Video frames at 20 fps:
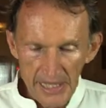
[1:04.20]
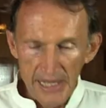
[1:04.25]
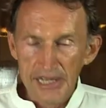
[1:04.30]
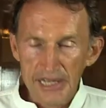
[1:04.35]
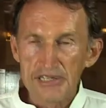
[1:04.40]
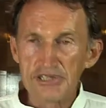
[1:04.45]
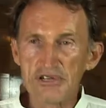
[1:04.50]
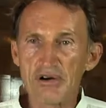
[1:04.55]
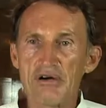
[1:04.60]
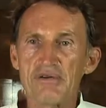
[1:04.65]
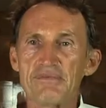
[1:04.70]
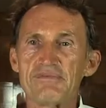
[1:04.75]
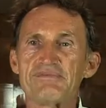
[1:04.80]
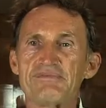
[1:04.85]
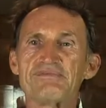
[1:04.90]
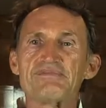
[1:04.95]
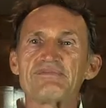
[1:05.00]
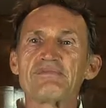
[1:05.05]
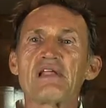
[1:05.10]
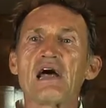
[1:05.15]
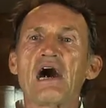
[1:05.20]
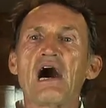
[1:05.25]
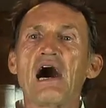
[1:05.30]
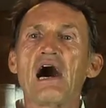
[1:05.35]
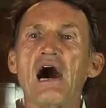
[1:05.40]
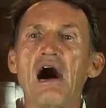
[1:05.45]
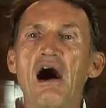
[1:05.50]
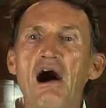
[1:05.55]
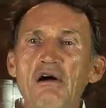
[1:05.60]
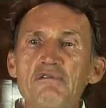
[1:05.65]
So
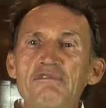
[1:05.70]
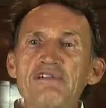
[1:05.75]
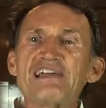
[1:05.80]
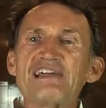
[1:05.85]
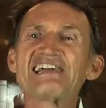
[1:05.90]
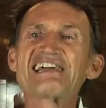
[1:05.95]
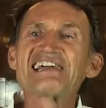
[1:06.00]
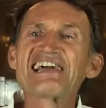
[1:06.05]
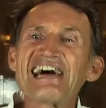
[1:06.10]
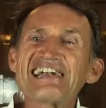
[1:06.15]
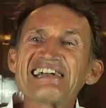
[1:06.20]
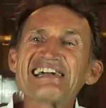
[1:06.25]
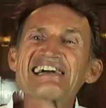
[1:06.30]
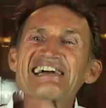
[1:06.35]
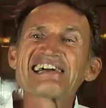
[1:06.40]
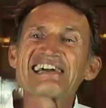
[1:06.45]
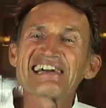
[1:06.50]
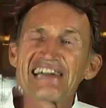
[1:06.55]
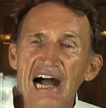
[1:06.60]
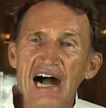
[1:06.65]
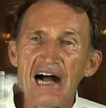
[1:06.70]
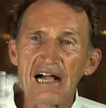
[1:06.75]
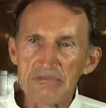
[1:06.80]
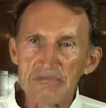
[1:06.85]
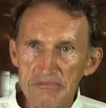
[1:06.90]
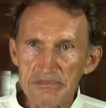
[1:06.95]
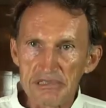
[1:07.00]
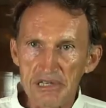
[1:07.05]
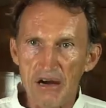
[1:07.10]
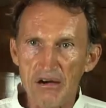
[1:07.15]
how we can
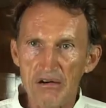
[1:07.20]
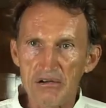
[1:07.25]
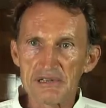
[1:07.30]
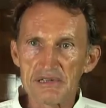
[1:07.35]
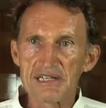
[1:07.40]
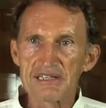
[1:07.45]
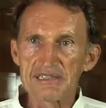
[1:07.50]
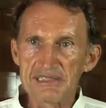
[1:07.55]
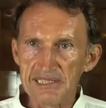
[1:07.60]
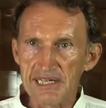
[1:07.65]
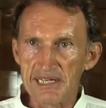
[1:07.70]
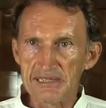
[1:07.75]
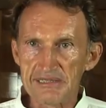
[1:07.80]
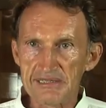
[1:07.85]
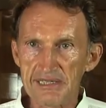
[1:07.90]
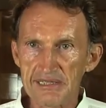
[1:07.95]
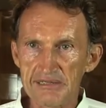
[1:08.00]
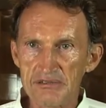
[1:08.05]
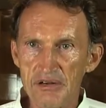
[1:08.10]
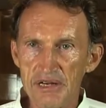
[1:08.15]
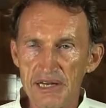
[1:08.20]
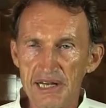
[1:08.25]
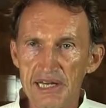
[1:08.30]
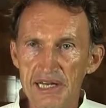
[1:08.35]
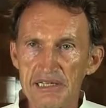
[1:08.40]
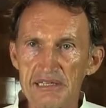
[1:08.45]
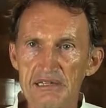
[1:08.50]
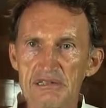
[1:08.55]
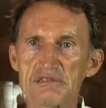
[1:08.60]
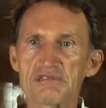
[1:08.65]
calm down in such
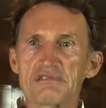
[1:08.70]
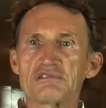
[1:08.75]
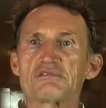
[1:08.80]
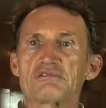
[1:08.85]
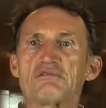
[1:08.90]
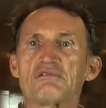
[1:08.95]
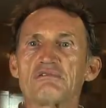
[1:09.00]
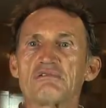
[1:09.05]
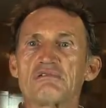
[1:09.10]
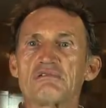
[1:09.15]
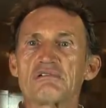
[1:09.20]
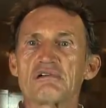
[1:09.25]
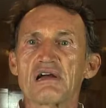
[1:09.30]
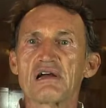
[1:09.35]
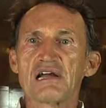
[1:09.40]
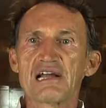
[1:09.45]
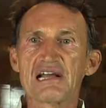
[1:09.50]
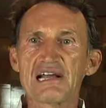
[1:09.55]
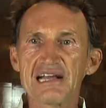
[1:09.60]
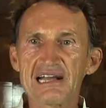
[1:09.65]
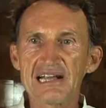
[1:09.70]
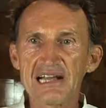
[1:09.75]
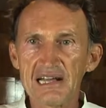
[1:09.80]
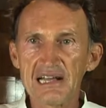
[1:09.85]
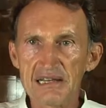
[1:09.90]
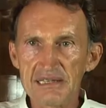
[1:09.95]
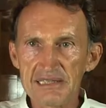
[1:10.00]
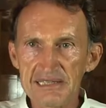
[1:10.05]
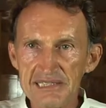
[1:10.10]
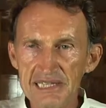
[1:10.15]
situation to
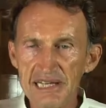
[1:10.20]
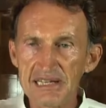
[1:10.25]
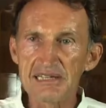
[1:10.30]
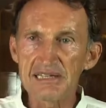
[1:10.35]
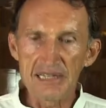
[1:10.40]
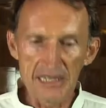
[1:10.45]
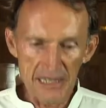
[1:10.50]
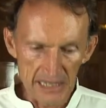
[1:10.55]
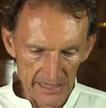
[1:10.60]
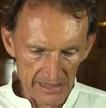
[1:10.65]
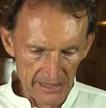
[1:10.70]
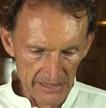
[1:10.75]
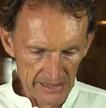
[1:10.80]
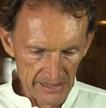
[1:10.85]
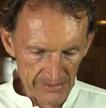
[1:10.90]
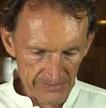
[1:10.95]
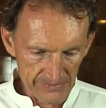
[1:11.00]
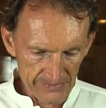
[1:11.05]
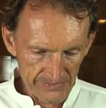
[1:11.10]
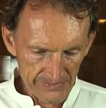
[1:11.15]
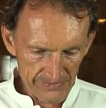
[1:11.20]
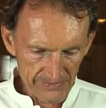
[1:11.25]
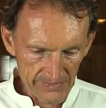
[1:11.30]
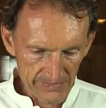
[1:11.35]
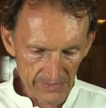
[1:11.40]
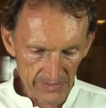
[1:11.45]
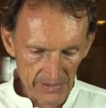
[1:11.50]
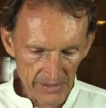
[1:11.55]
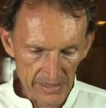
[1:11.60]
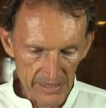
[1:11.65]
think clearly.
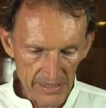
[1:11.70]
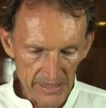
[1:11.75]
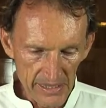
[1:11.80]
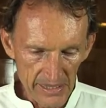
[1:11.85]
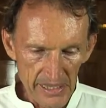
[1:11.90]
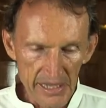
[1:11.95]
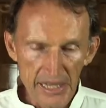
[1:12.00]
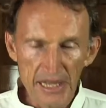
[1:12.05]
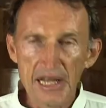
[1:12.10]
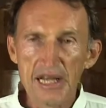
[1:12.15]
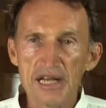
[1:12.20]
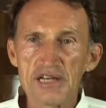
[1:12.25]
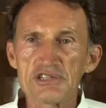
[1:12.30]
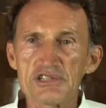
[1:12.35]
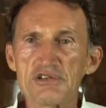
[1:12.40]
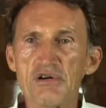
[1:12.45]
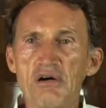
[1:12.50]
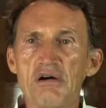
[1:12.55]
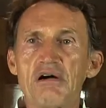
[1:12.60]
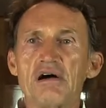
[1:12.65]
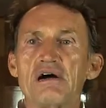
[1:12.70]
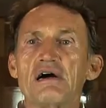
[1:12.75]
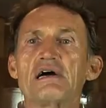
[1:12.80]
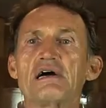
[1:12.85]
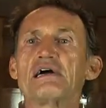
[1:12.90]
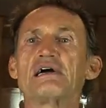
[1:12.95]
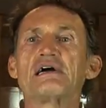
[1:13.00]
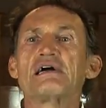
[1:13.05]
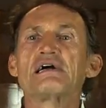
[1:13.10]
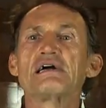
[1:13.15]
So
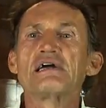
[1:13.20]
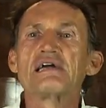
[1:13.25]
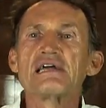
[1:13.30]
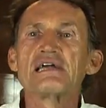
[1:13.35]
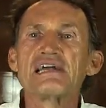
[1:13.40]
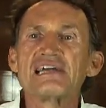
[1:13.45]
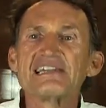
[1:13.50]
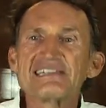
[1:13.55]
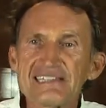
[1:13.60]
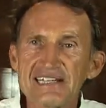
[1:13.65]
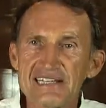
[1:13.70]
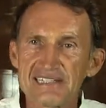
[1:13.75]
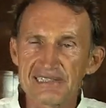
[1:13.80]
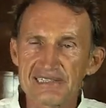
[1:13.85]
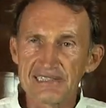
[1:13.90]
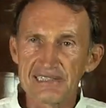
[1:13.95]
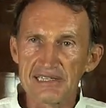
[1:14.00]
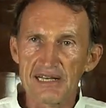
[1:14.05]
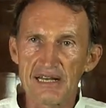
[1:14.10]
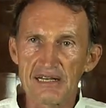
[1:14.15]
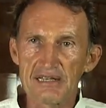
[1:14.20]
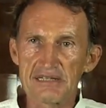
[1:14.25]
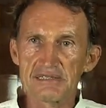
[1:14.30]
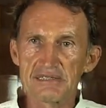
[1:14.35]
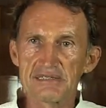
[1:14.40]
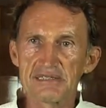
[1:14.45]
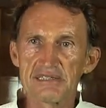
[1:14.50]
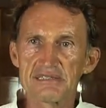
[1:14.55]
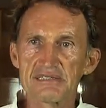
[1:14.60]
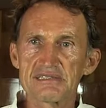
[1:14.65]
in this
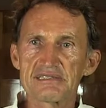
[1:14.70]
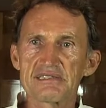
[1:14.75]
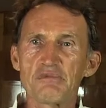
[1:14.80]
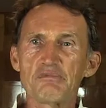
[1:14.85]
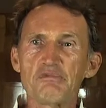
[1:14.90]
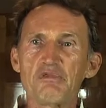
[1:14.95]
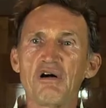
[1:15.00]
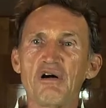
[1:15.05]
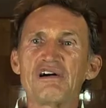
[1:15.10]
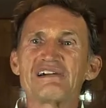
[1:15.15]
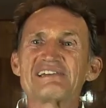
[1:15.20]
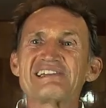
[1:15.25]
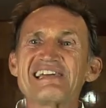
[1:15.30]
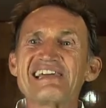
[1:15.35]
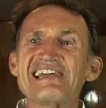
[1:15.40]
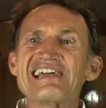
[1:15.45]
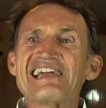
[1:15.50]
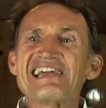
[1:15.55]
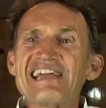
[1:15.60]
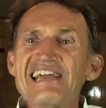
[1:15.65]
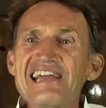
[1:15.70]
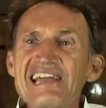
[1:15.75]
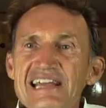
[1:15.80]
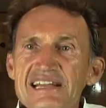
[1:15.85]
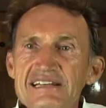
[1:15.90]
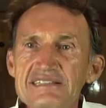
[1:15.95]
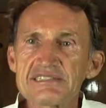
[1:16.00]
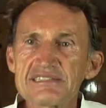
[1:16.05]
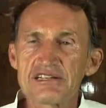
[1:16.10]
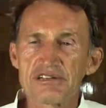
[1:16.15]
case, the world
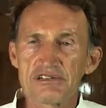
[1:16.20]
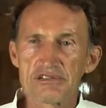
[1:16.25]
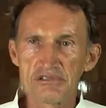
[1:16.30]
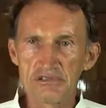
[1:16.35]
is